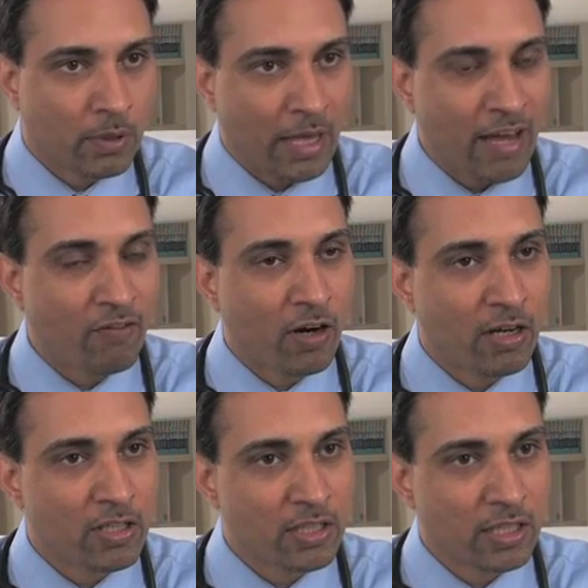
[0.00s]
have
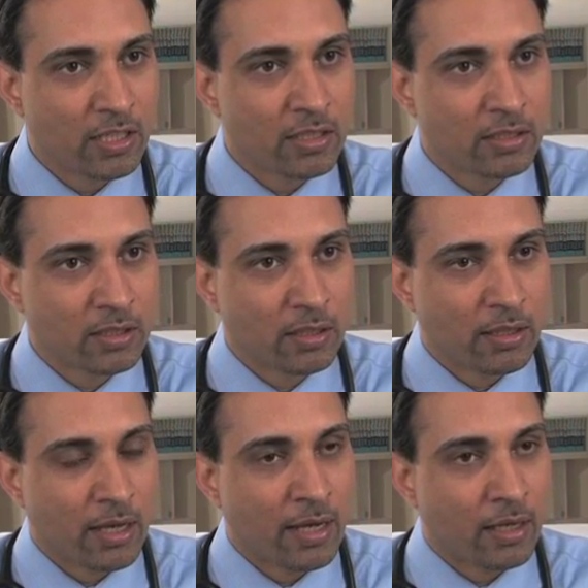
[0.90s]
heart disease
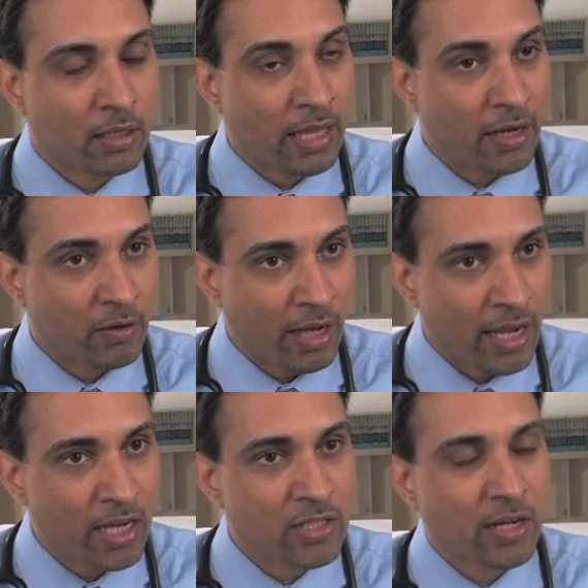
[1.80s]
at a later
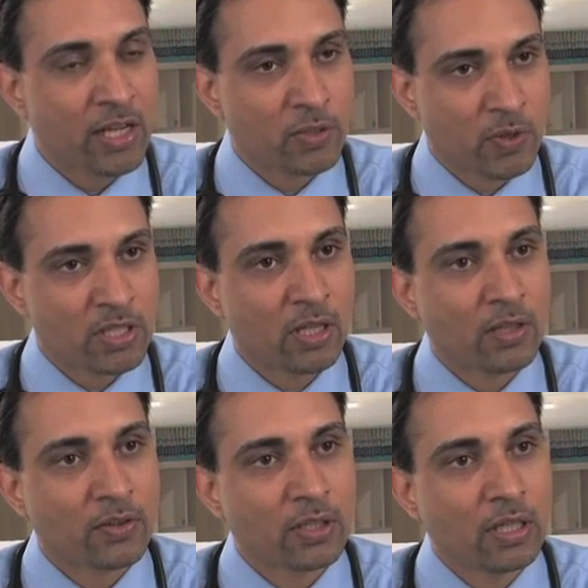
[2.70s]
age, and as a
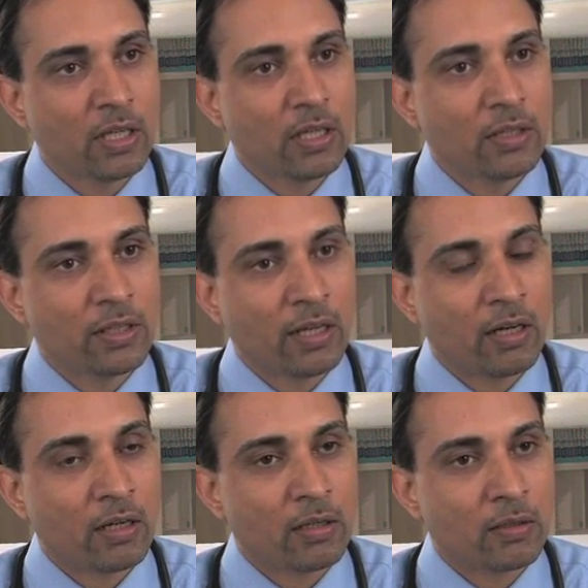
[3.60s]
result, they
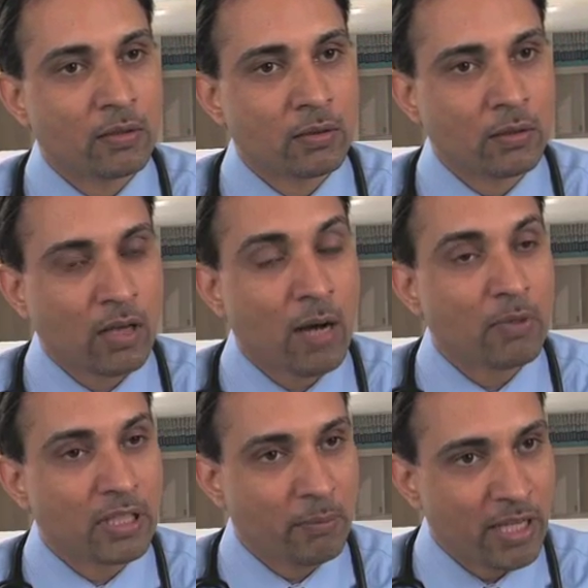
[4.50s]
are
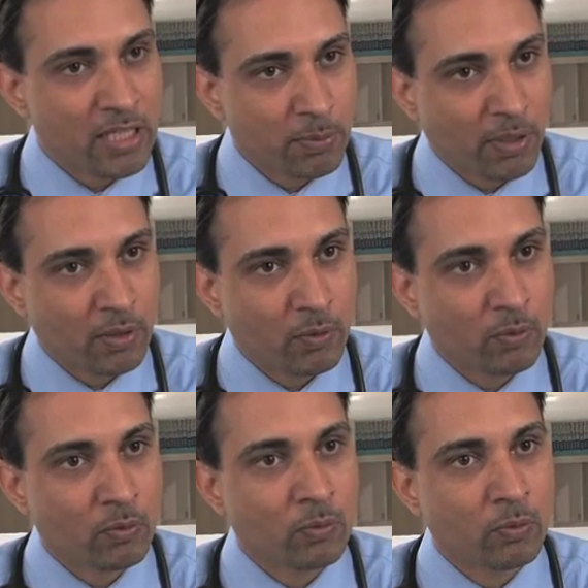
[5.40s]
commonly missed. But
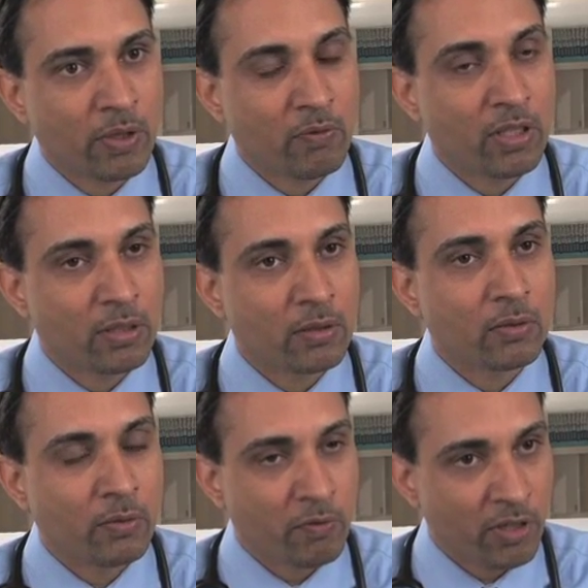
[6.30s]
when we,
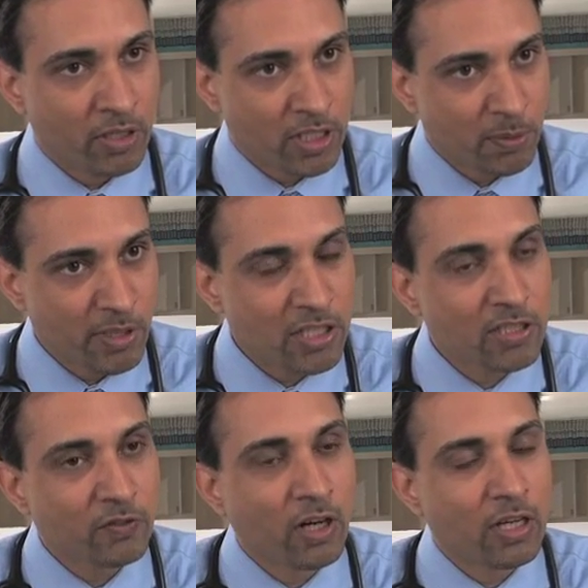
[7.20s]
when we are suspicious
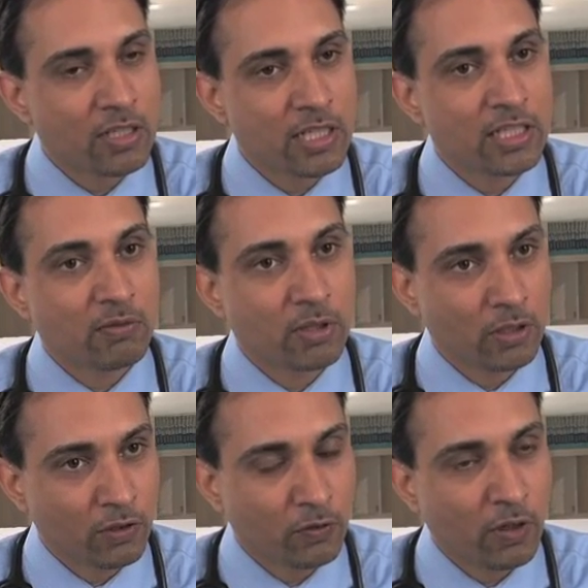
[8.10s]
of heart disease and we
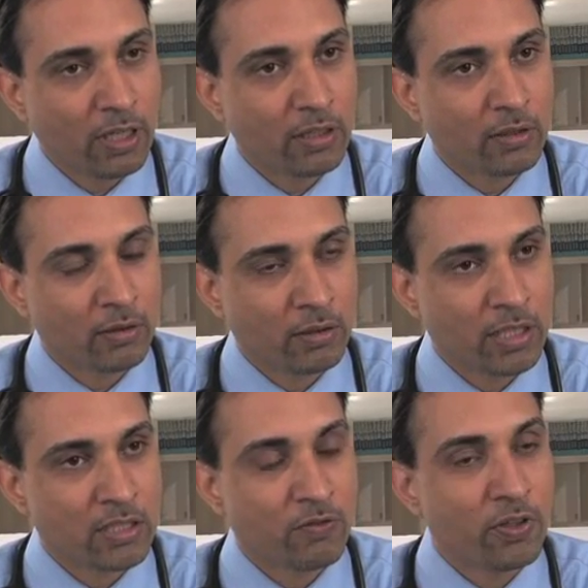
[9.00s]
look for it,
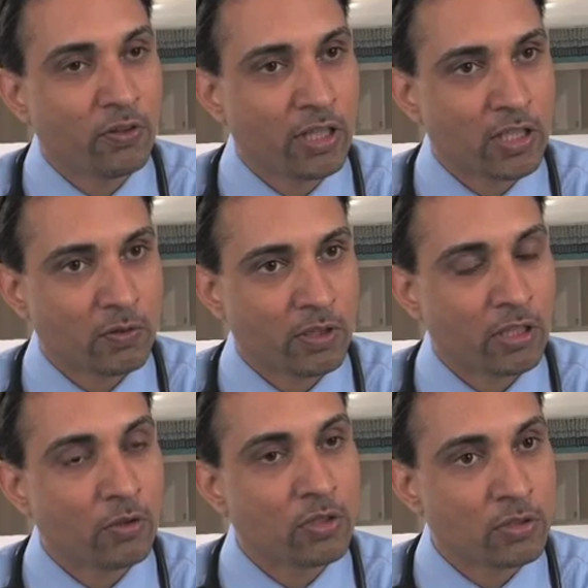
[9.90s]
these are a few things we
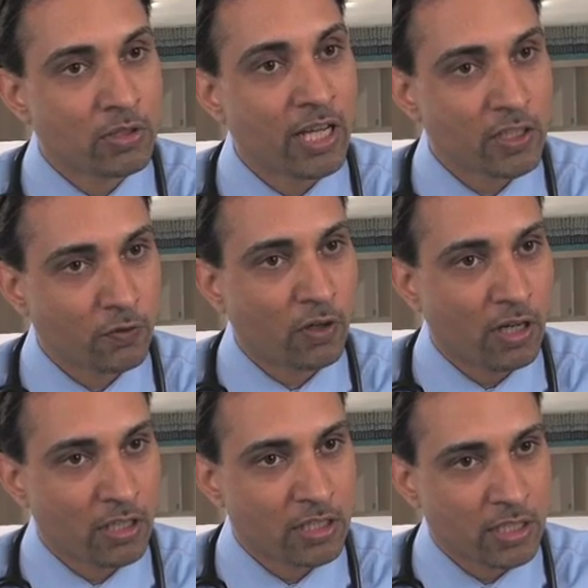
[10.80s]
use to test for
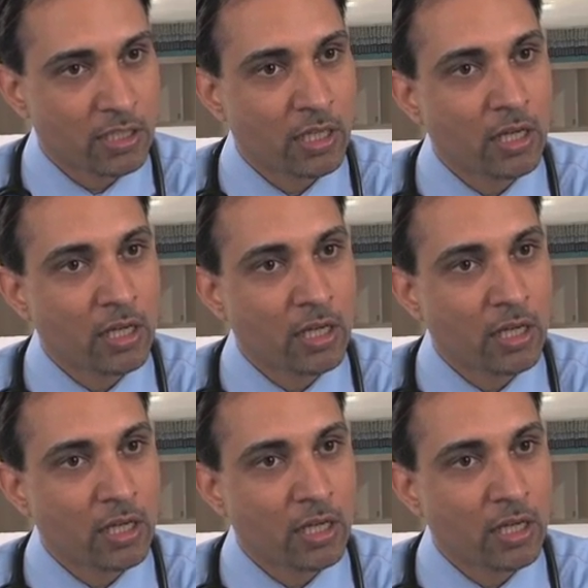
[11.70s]
heart disease.